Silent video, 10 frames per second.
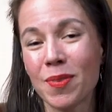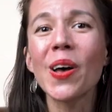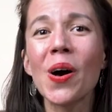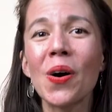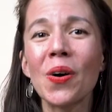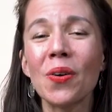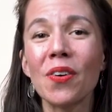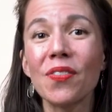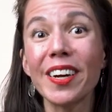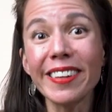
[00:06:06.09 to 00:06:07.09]
So
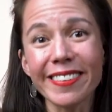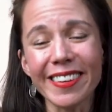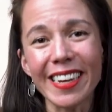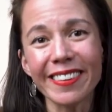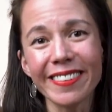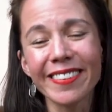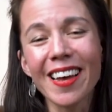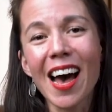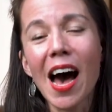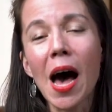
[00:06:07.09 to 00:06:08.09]
for instance,
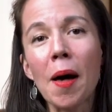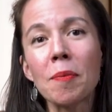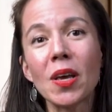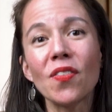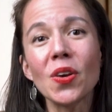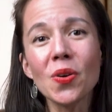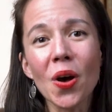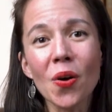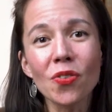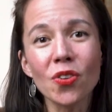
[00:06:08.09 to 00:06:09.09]
if you
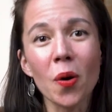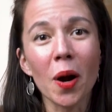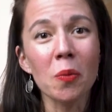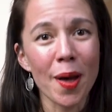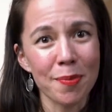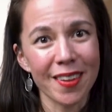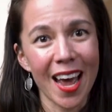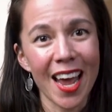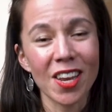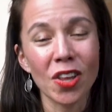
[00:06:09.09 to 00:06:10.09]
go to our
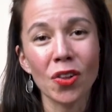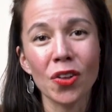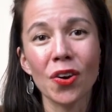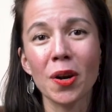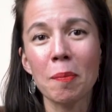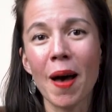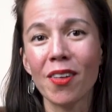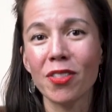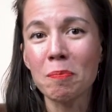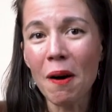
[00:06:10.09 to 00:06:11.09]
website, you'll learn
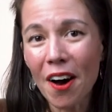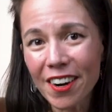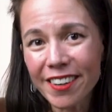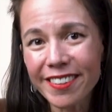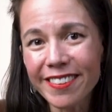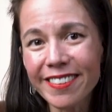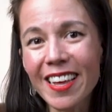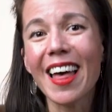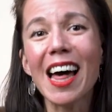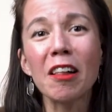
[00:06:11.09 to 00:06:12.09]
about the Barnes,
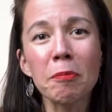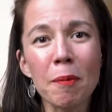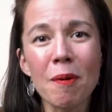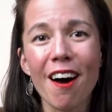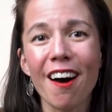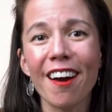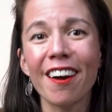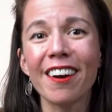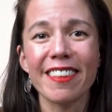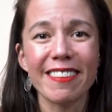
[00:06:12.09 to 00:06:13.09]
the
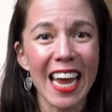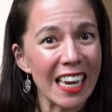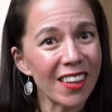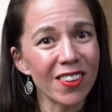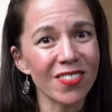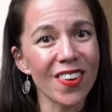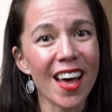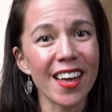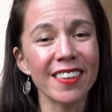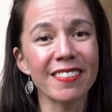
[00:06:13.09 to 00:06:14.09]
LPMAR, the Daniels
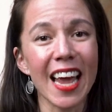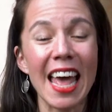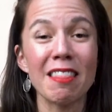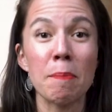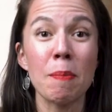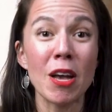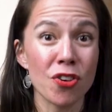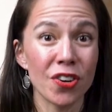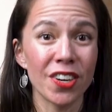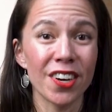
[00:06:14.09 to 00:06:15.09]
Fund, and the
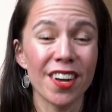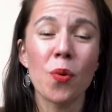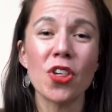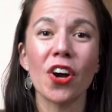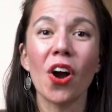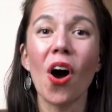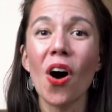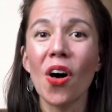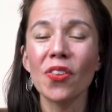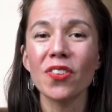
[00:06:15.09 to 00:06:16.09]
Betcher, which are
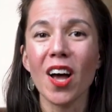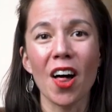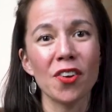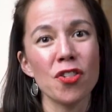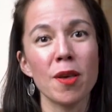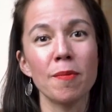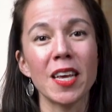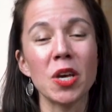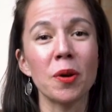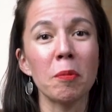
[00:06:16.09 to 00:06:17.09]
all scholarships
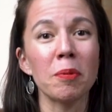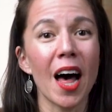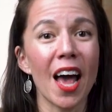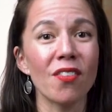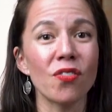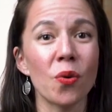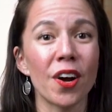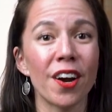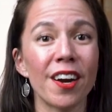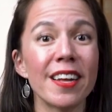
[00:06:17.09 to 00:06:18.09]
that you would apply
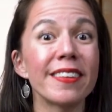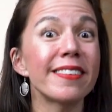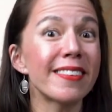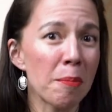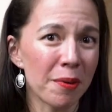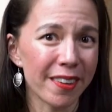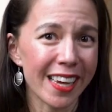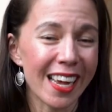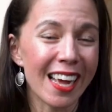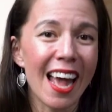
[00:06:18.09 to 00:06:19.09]
for
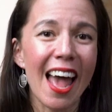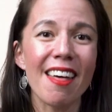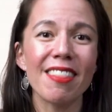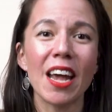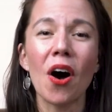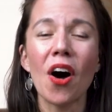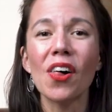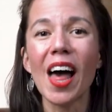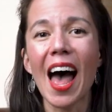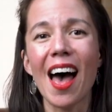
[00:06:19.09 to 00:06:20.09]
separately. And they
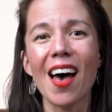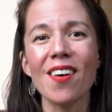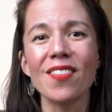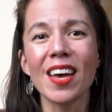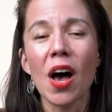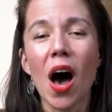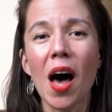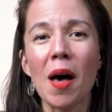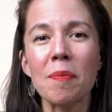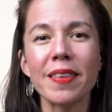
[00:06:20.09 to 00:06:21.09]
all have
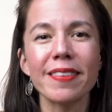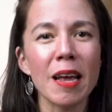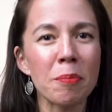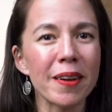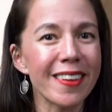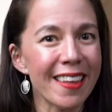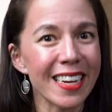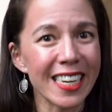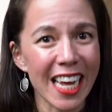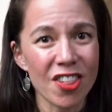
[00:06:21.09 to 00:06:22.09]
separate
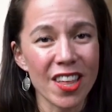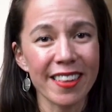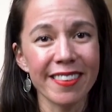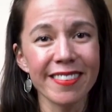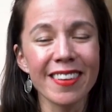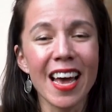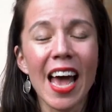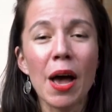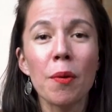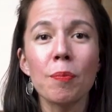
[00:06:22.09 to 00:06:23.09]
designations.
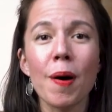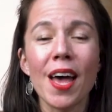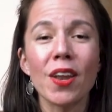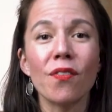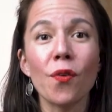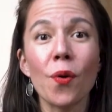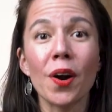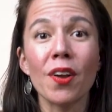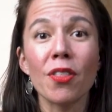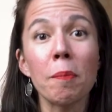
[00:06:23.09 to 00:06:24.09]
But
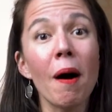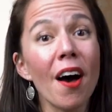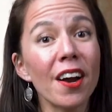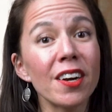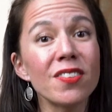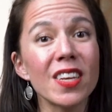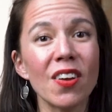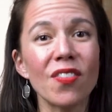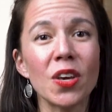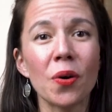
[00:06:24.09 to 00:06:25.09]
for the Barnes,
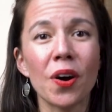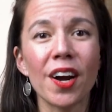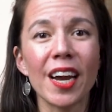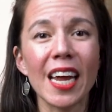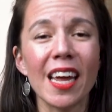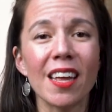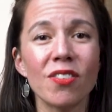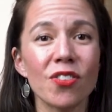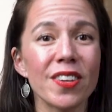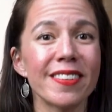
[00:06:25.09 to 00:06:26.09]
if you're
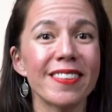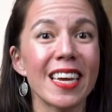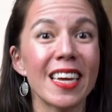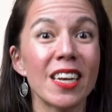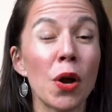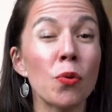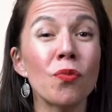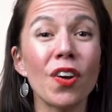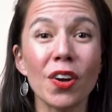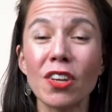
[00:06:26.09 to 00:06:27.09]
interested and
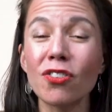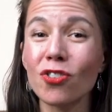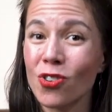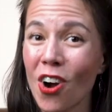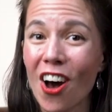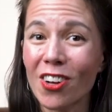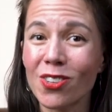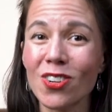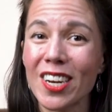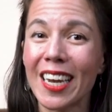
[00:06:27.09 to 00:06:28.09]
very strong
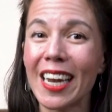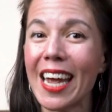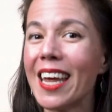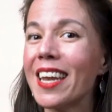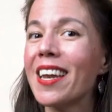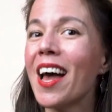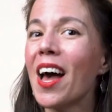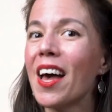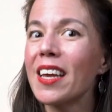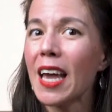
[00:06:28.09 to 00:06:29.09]
student in
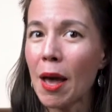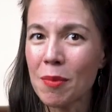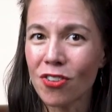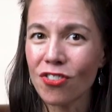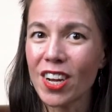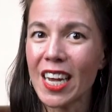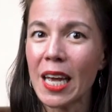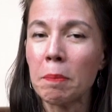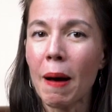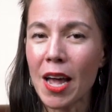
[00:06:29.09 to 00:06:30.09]
chemistry
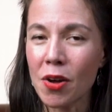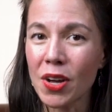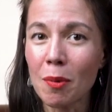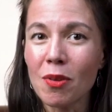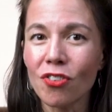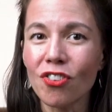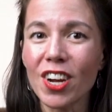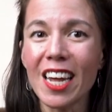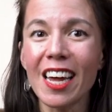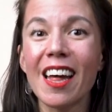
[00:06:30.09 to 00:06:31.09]
and
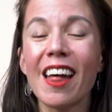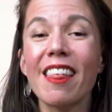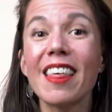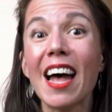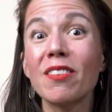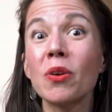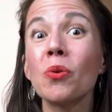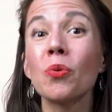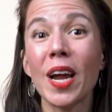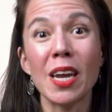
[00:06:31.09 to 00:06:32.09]
biochemistry, that's a
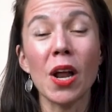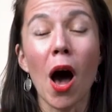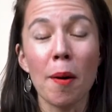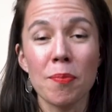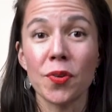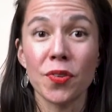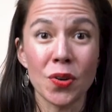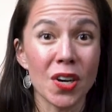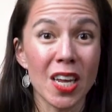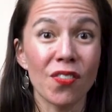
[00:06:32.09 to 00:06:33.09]
great
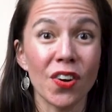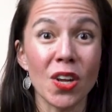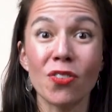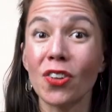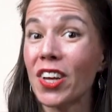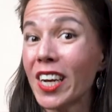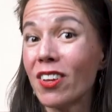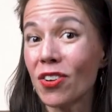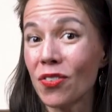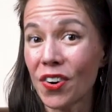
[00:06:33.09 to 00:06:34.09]
opportunity for you to look
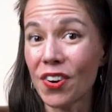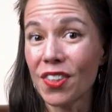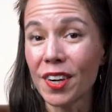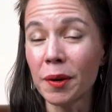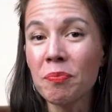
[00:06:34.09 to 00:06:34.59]
into further.